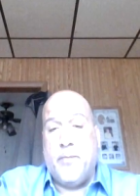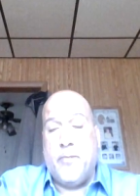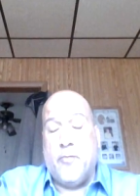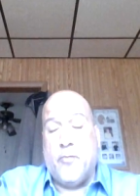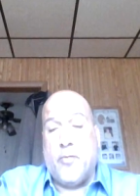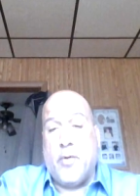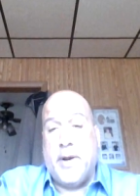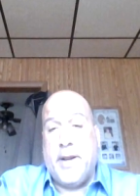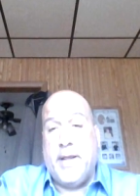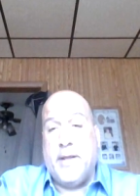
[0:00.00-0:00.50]

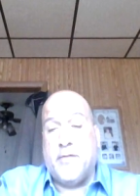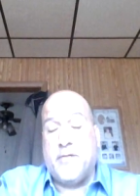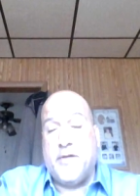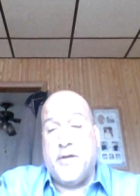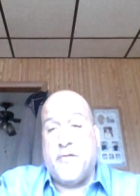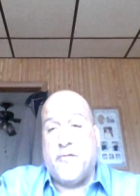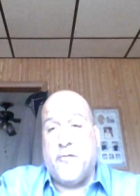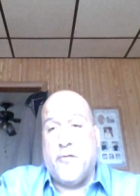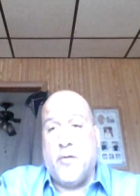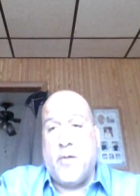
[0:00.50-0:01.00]
running a
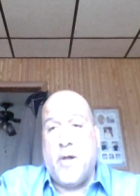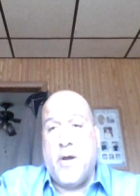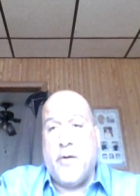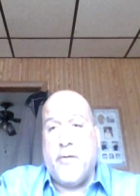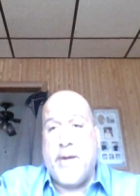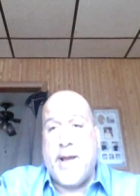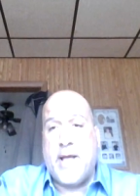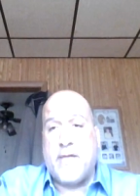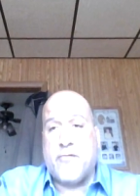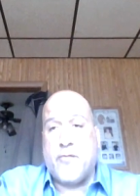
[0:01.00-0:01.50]
6 furlong
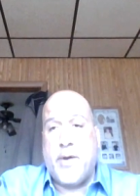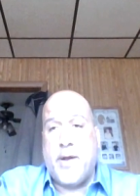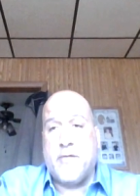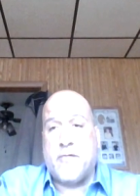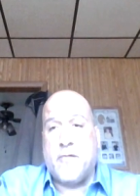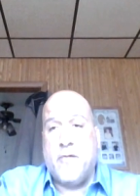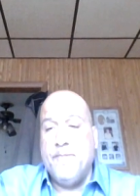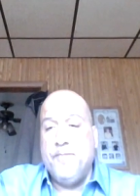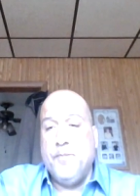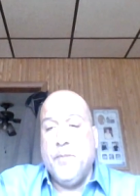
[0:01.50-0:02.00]
grass
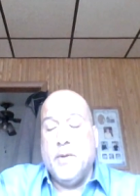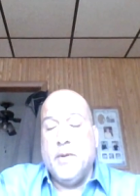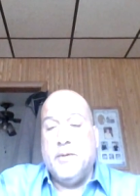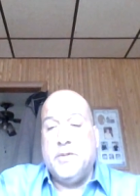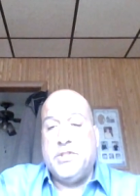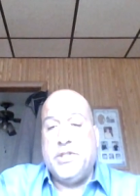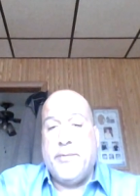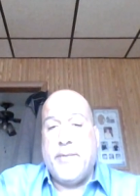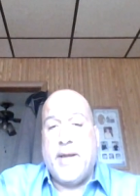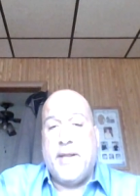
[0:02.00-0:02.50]
race.
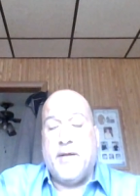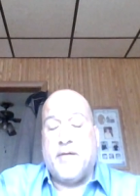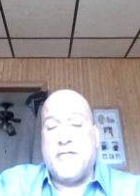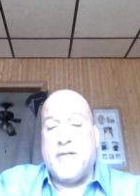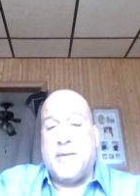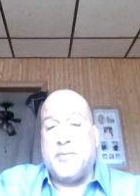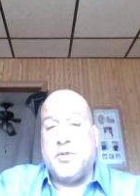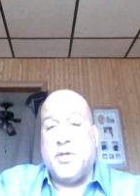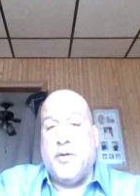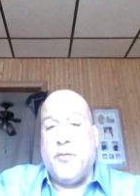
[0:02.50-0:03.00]
She ran
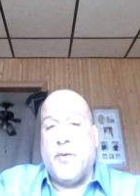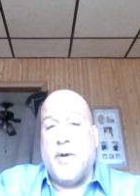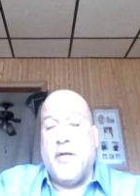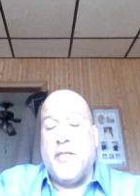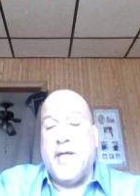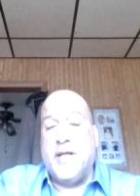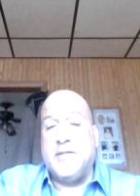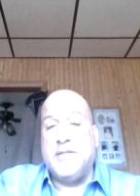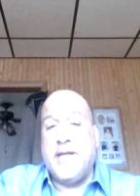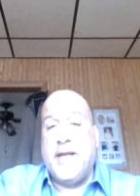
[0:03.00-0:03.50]
exceptionally well
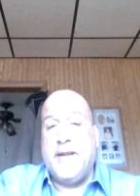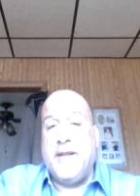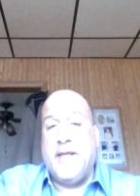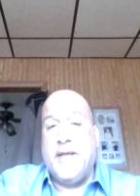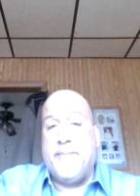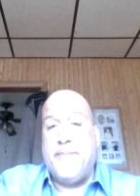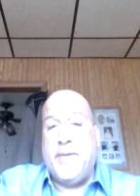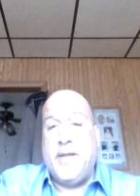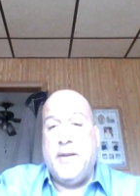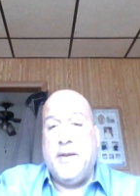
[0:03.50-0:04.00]
that day to
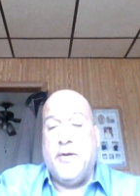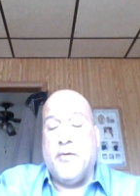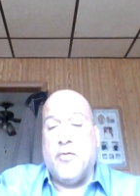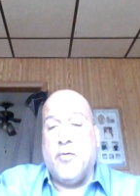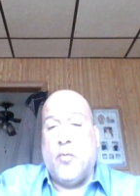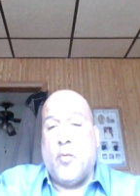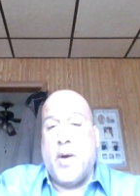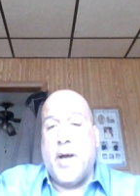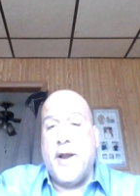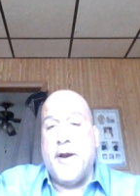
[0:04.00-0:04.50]
get beat near the
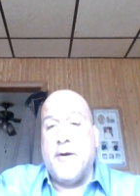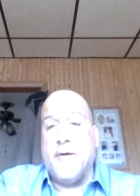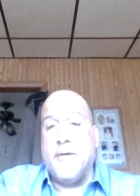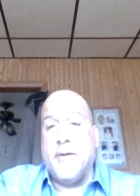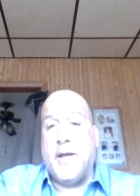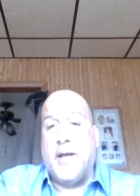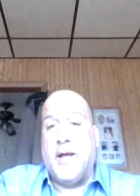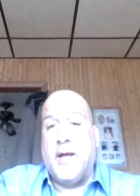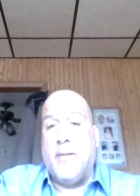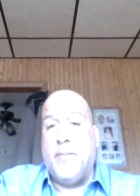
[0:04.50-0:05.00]
wire
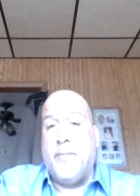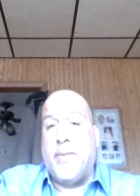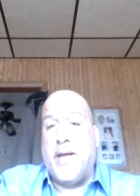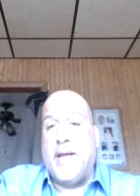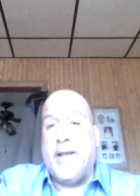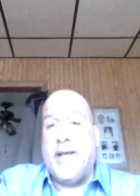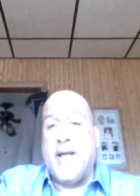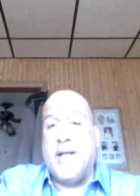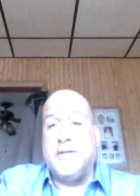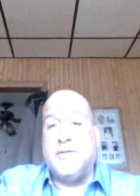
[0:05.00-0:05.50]
by
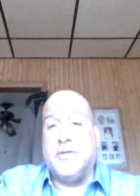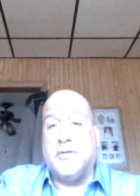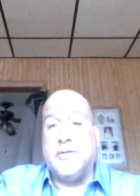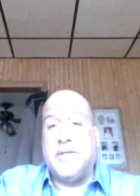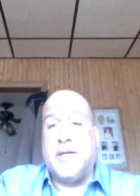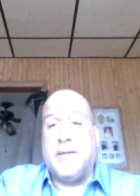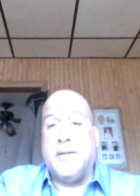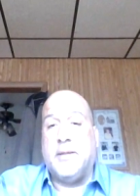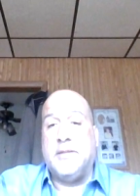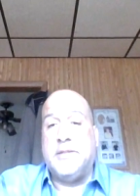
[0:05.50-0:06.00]
Canto
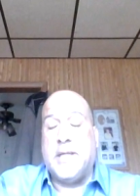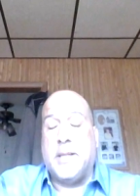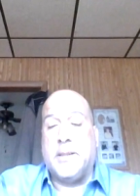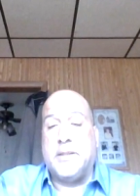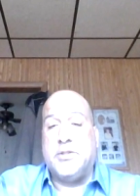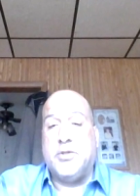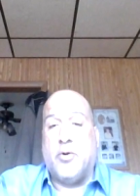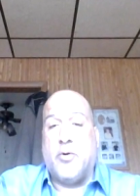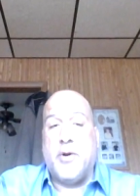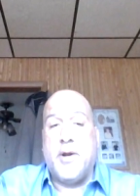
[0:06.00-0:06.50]
Della
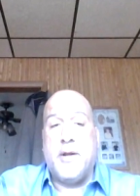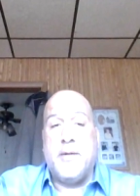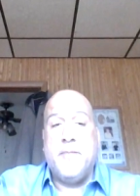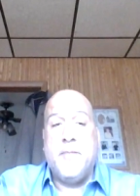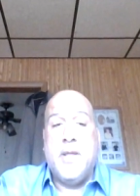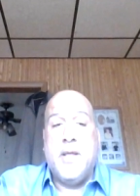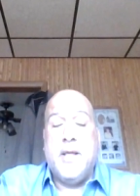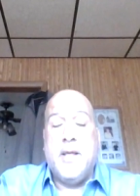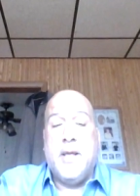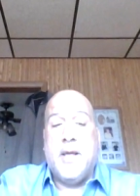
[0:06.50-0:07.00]
Torre.
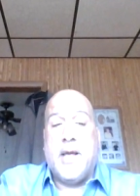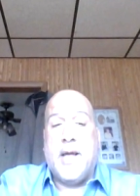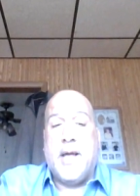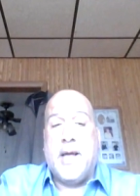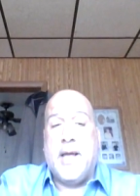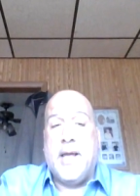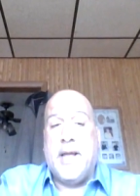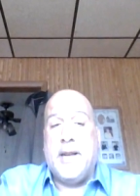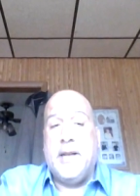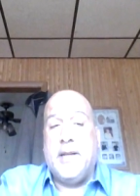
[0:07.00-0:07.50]

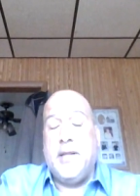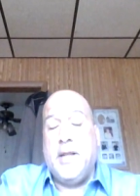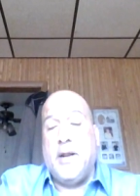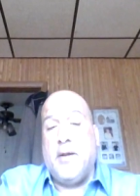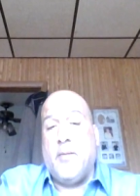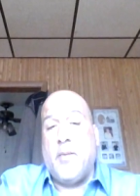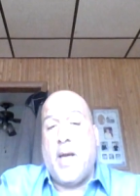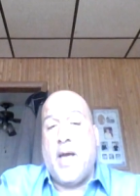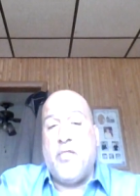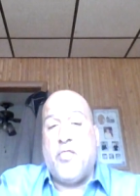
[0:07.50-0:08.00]

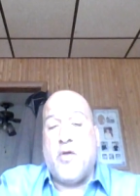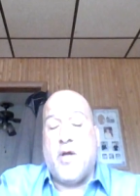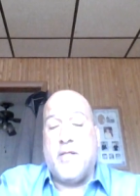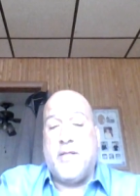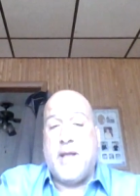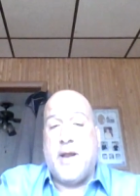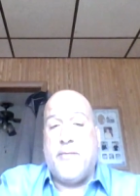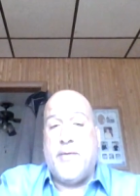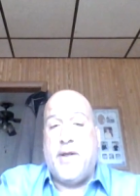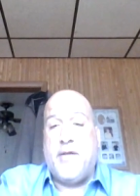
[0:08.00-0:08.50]
I thought
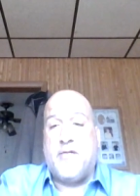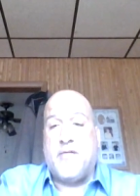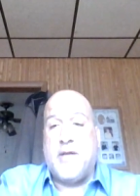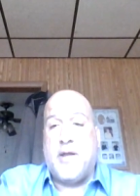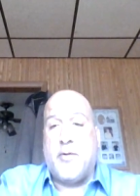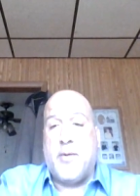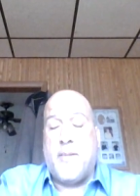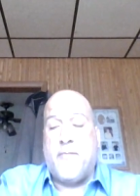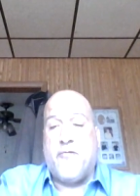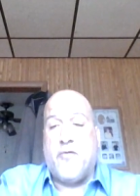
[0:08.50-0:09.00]
that race
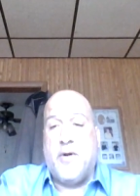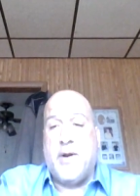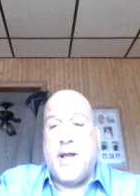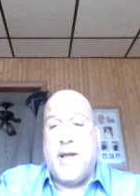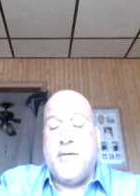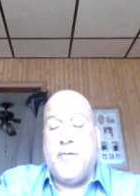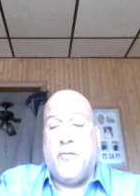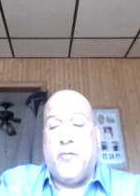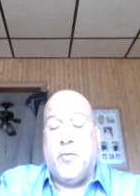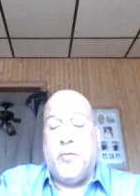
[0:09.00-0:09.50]

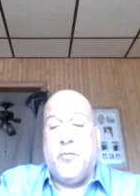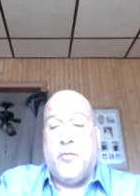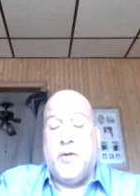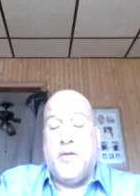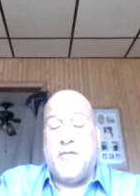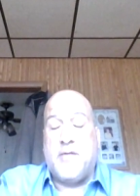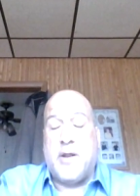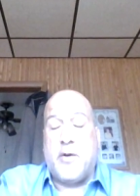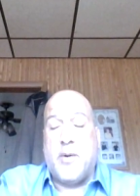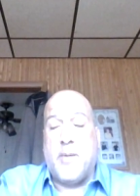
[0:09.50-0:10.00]
would
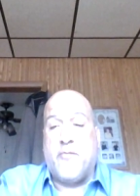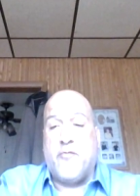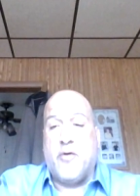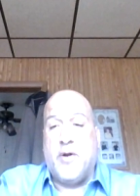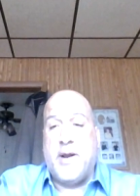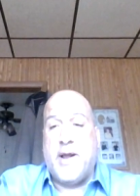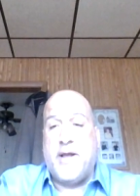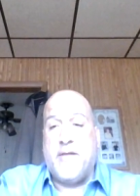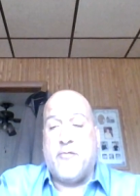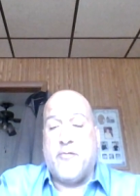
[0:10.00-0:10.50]
set her up for a
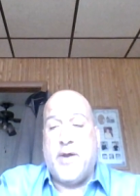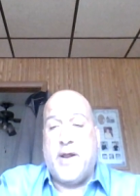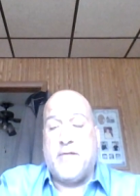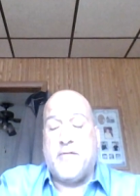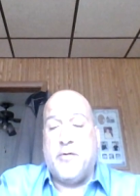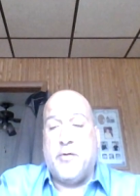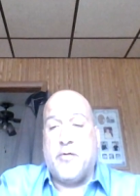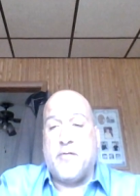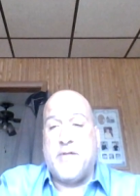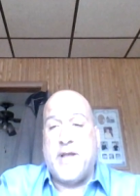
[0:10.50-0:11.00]
nice race
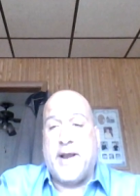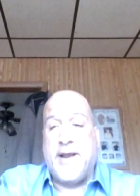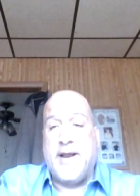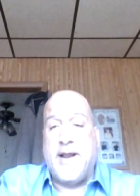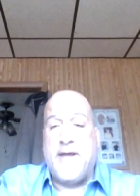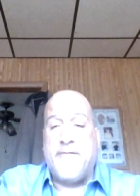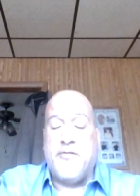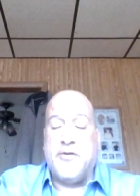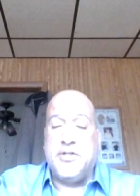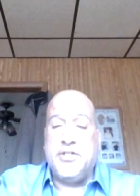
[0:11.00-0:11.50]
in her second
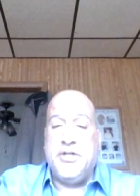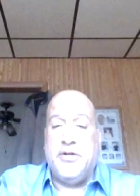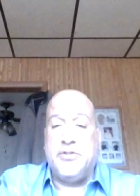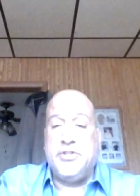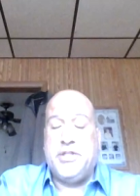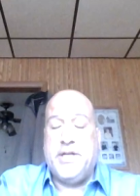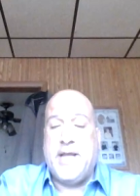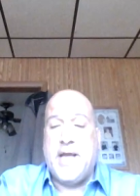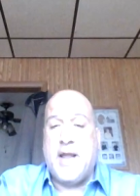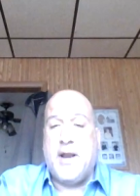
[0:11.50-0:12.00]
effort.
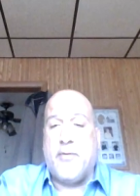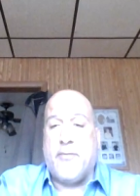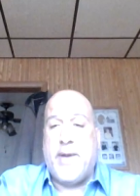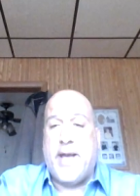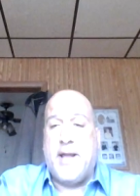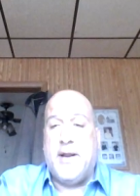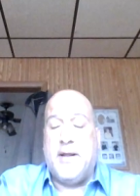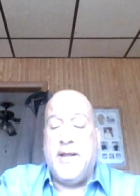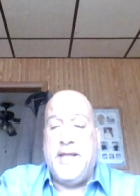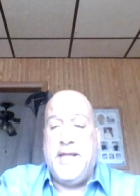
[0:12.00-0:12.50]
She kind of
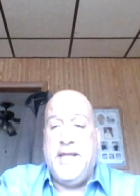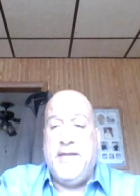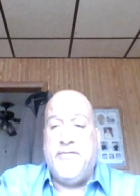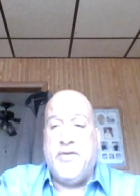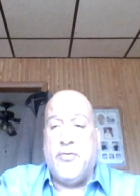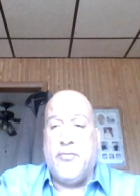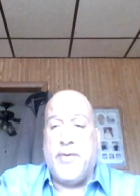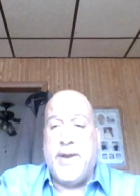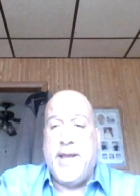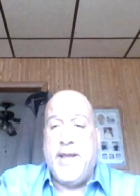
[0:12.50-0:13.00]
ran an
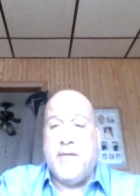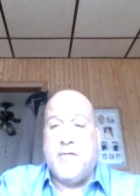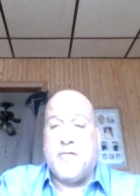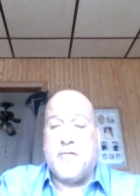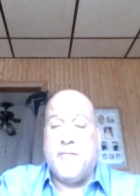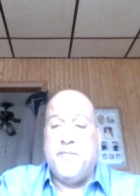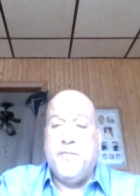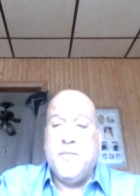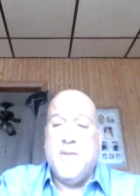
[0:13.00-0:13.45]
even race,